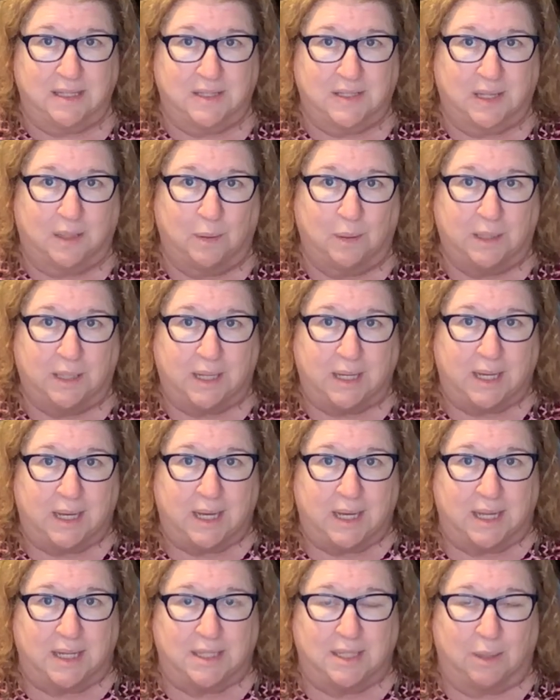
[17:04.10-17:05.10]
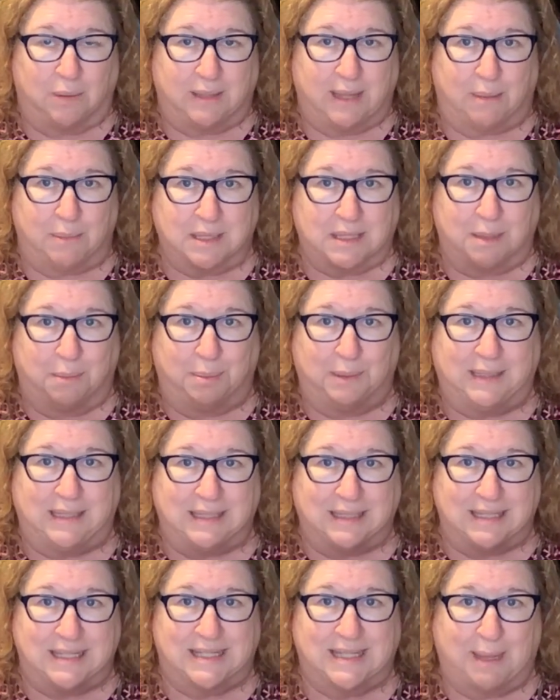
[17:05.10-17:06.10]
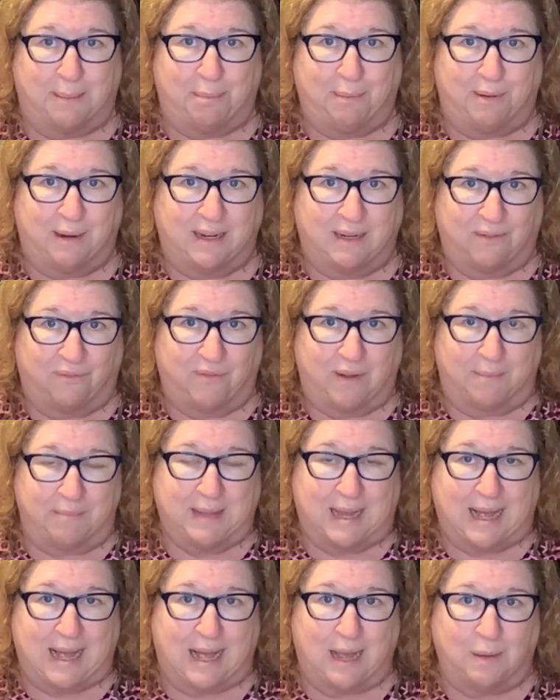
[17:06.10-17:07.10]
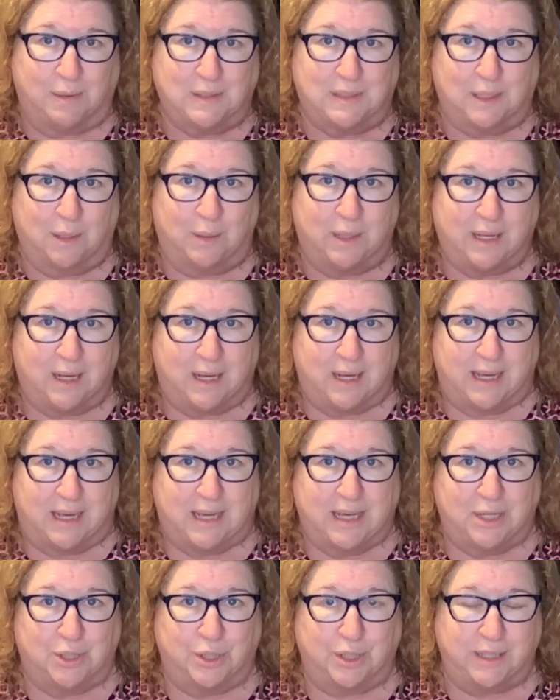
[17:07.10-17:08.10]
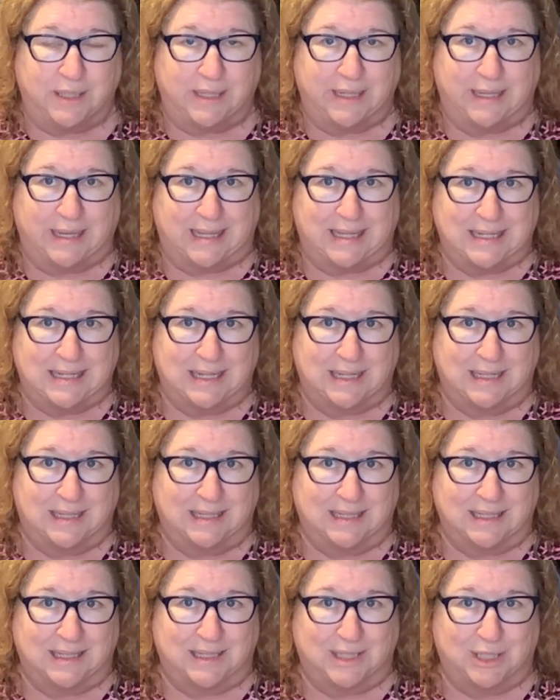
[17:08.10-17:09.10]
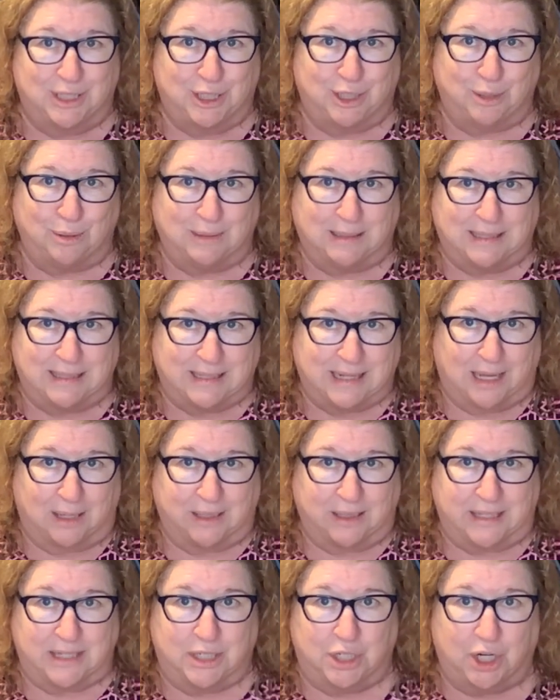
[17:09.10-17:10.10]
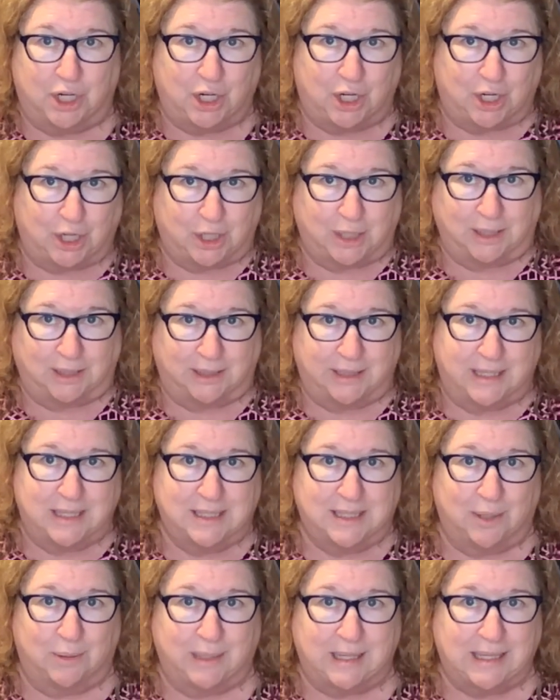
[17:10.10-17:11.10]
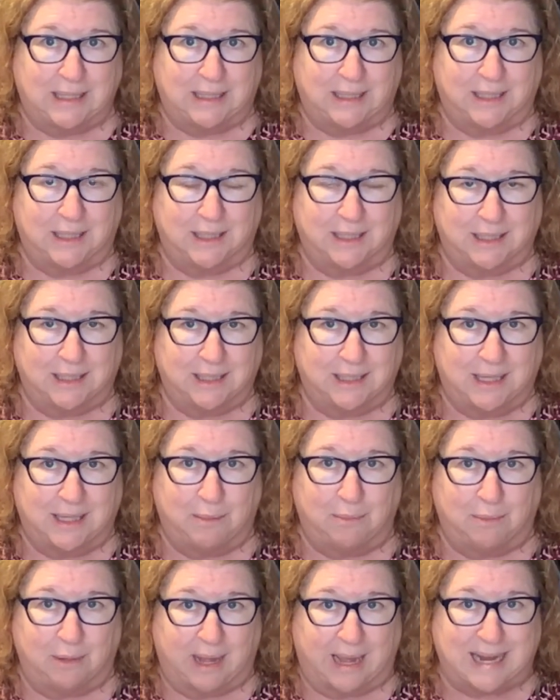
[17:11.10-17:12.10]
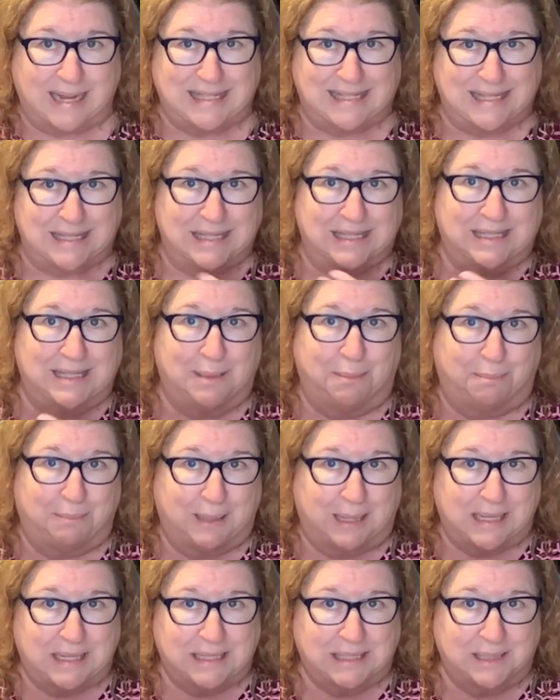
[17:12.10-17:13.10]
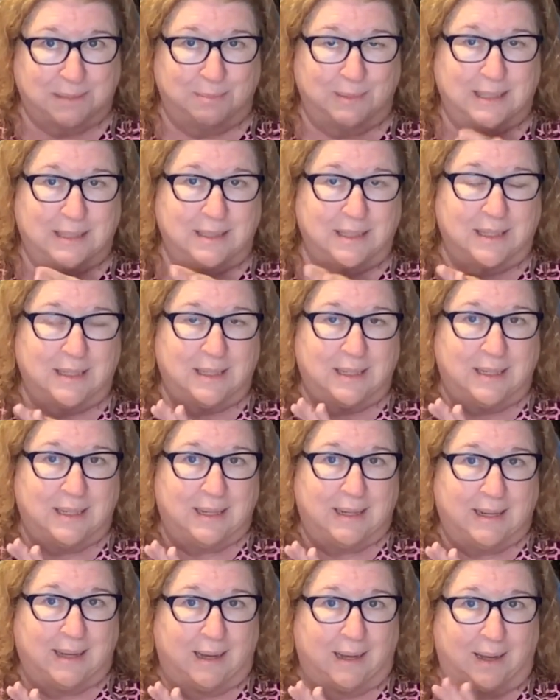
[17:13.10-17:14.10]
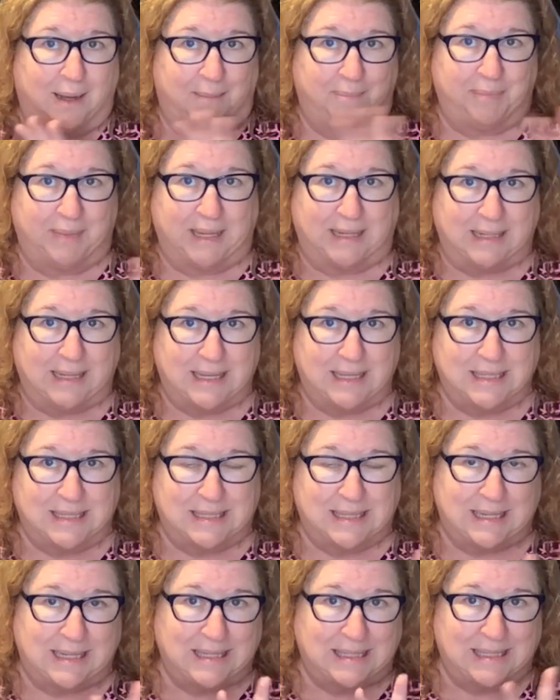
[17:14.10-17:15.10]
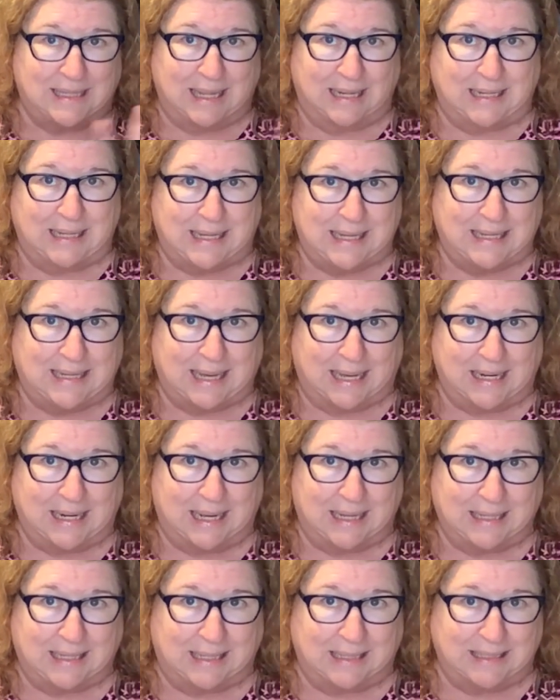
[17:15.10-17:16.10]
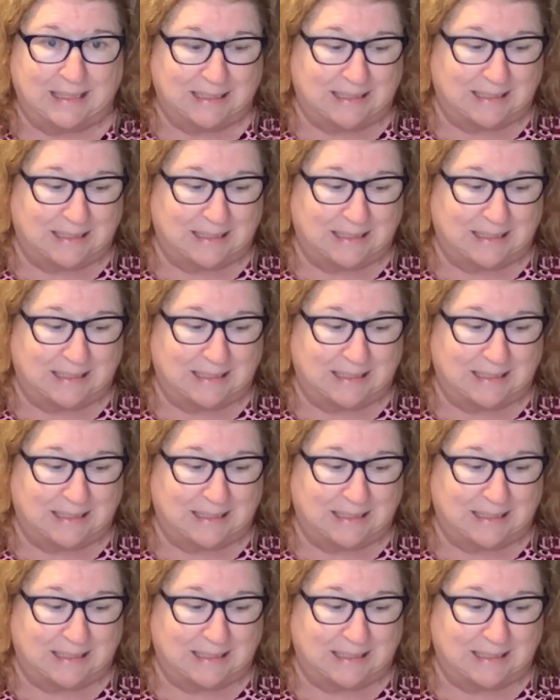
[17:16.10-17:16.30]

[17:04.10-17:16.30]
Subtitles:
So that was completely separated from the house. So he couldn't get to Lindell internally. So he exits the basement, and he sees that he cannot get